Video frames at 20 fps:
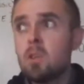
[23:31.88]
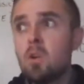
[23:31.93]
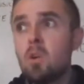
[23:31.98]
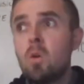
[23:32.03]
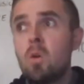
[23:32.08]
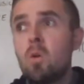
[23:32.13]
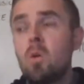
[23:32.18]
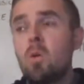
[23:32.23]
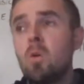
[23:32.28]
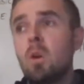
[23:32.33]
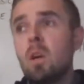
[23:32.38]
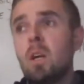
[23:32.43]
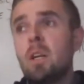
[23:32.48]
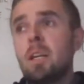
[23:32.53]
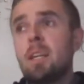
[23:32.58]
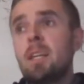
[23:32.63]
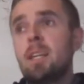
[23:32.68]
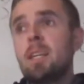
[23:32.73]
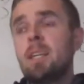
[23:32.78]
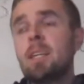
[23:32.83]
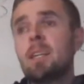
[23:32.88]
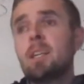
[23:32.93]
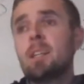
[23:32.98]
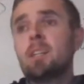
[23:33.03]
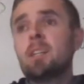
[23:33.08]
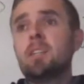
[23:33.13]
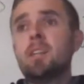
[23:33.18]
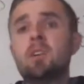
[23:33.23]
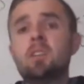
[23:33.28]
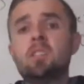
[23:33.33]
So,
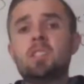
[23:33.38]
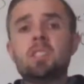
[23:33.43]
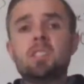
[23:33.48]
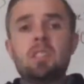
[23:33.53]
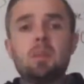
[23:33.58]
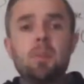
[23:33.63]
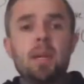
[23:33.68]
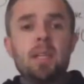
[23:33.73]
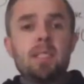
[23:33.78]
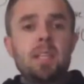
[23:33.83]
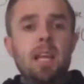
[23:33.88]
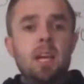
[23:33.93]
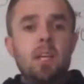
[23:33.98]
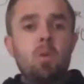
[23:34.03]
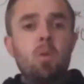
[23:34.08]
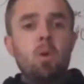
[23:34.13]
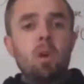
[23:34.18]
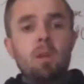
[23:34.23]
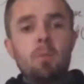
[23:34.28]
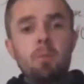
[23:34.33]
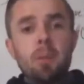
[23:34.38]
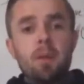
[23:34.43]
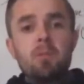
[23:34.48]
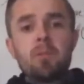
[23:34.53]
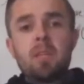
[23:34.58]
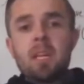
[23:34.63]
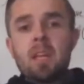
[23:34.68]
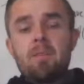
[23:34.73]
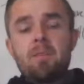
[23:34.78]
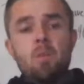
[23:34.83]
it just depends how you want to
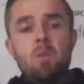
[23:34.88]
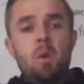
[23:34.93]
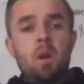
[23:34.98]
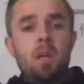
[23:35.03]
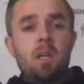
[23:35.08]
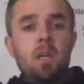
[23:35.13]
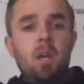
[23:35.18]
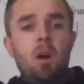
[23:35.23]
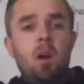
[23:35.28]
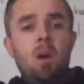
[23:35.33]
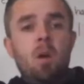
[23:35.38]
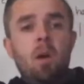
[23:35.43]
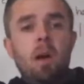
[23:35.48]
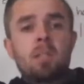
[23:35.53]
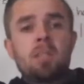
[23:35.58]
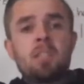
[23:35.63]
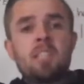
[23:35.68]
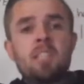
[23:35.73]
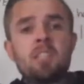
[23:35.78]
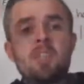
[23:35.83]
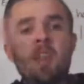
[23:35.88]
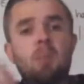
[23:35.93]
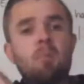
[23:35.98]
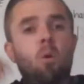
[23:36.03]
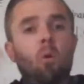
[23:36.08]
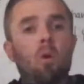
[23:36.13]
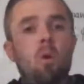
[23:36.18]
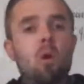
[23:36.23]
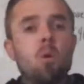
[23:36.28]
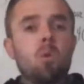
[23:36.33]
build it. If you want to go DJ
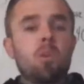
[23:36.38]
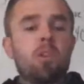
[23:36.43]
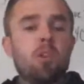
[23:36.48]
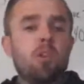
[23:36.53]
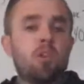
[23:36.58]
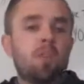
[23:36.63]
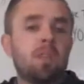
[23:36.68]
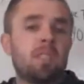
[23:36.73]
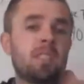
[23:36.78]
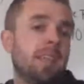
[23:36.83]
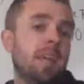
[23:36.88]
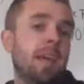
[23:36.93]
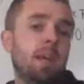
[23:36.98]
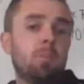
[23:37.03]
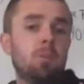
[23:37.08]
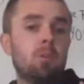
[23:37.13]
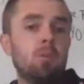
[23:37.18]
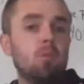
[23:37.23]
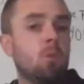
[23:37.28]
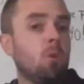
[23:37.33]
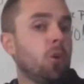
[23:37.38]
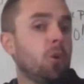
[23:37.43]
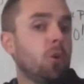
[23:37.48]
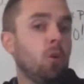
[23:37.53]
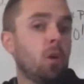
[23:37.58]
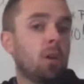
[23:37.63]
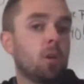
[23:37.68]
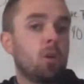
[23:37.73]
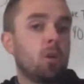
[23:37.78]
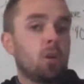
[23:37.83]
Moore with Curtis Samuel, or
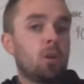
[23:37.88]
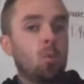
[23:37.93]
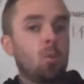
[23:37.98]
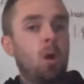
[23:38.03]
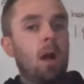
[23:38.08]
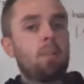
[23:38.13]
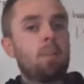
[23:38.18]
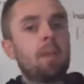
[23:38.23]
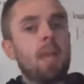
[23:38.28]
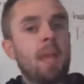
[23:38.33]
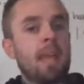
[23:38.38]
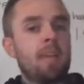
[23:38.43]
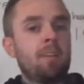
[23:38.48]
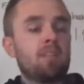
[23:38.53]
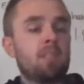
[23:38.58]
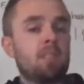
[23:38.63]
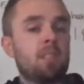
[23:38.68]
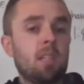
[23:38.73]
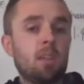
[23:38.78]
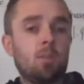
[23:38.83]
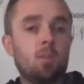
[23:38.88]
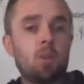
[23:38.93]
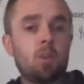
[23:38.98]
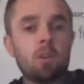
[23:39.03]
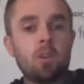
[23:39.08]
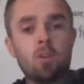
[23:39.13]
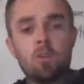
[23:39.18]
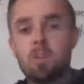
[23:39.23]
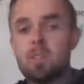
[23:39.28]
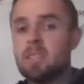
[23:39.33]
you want to go to Robbie Anderson
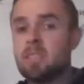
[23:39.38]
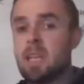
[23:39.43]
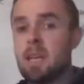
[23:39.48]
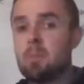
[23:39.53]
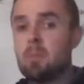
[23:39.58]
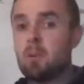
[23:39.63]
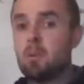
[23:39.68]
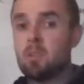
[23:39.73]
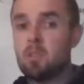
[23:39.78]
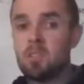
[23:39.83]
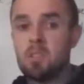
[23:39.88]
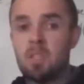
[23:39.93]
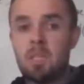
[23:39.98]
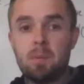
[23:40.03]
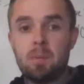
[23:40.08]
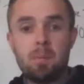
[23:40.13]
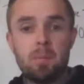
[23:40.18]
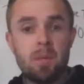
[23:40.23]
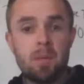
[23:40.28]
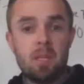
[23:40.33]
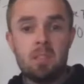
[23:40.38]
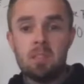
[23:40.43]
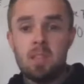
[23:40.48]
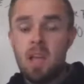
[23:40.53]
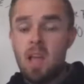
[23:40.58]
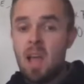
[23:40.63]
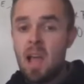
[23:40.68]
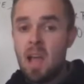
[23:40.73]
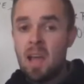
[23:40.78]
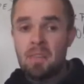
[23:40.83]
with Curtis Samuel and DPPs,
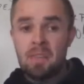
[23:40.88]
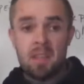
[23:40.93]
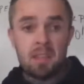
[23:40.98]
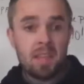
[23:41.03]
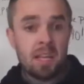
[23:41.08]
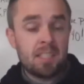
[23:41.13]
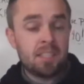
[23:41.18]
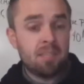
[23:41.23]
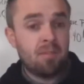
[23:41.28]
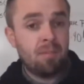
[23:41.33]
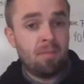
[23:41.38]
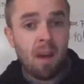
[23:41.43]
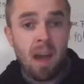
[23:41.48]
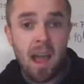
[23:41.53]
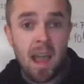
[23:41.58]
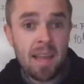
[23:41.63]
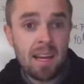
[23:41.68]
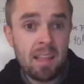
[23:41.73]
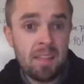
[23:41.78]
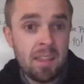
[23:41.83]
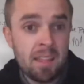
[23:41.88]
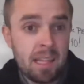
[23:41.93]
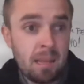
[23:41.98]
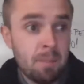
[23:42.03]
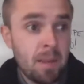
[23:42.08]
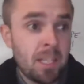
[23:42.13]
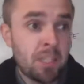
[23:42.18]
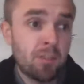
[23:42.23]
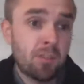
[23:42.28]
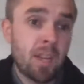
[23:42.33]
I think that's fine. I think
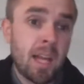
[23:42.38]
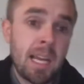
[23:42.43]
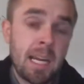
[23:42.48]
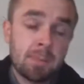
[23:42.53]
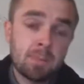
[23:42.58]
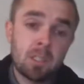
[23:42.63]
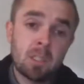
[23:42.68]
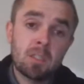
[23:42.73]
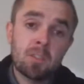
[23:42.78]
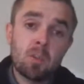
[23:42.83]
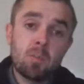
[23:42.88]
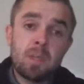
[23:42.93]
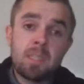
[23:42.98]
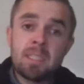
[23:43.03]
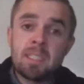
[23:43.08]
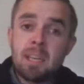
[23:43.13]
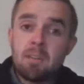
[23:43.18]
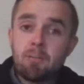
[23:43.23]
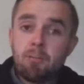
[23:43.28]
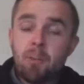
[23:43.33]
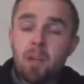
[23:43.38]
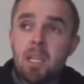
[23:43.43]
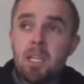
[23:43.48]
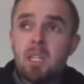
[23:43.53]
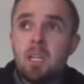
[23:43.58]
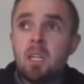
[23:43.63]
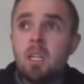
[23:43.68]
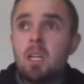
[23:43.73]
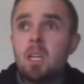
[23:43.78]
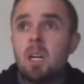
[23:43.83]
that makes your lineups a little bit
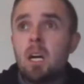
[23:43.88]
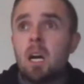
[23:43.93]
different.